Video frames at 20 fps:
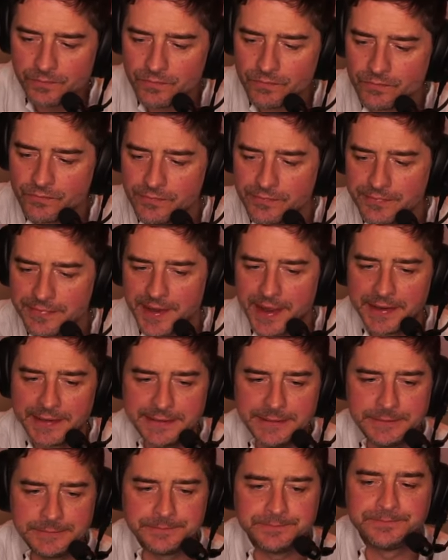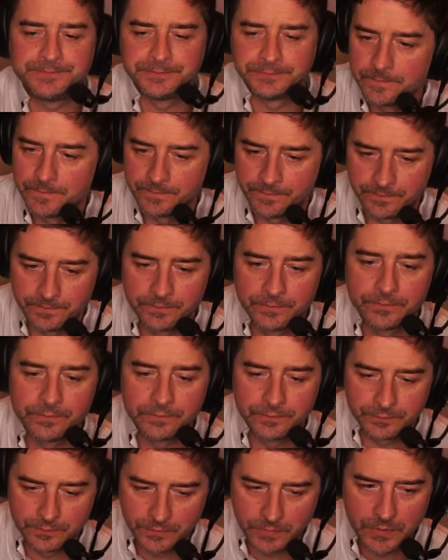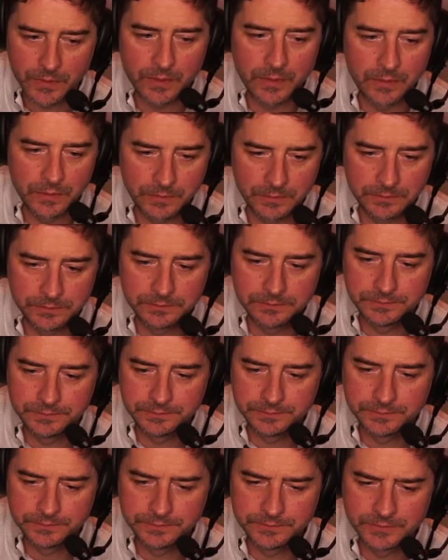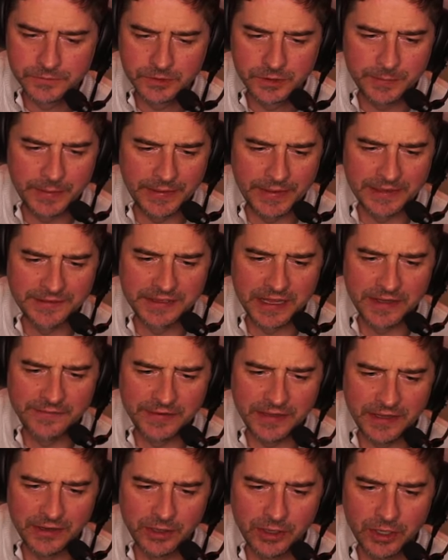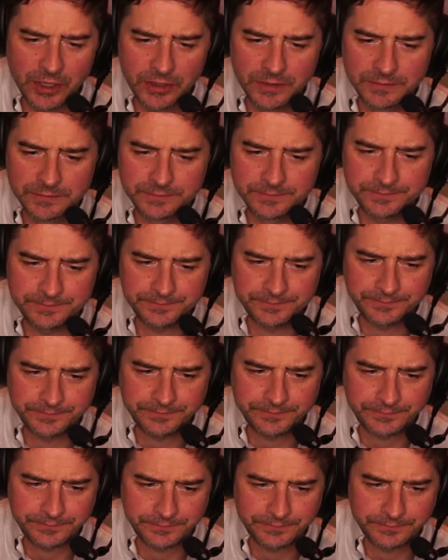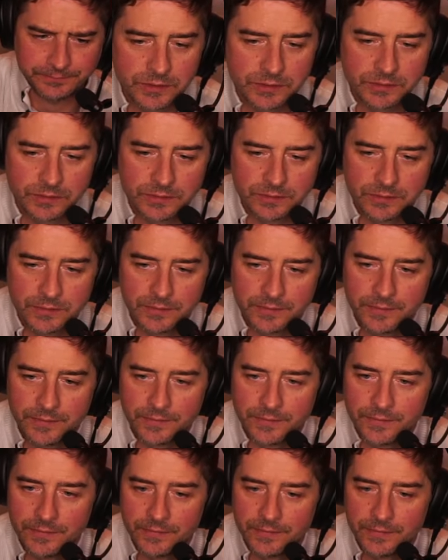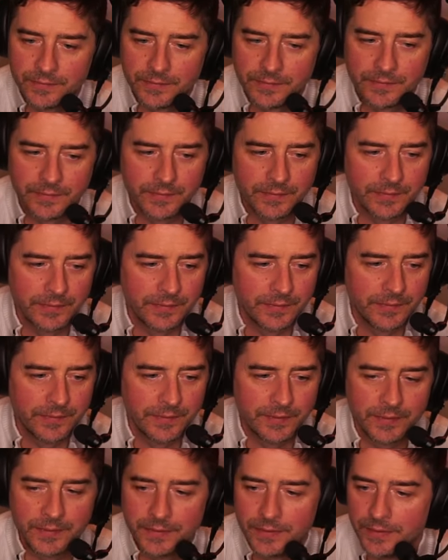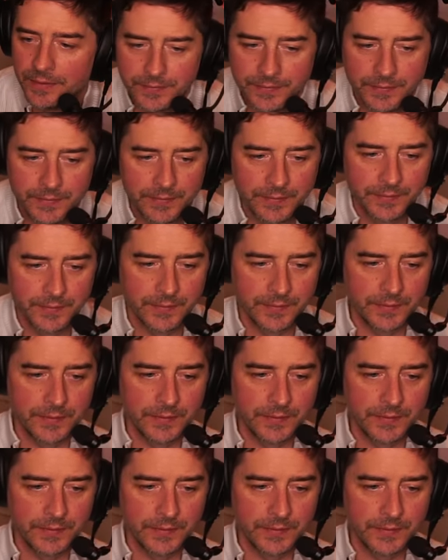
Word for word: up. Everybody up! But that's heavy and all. All right, stick right. Corner.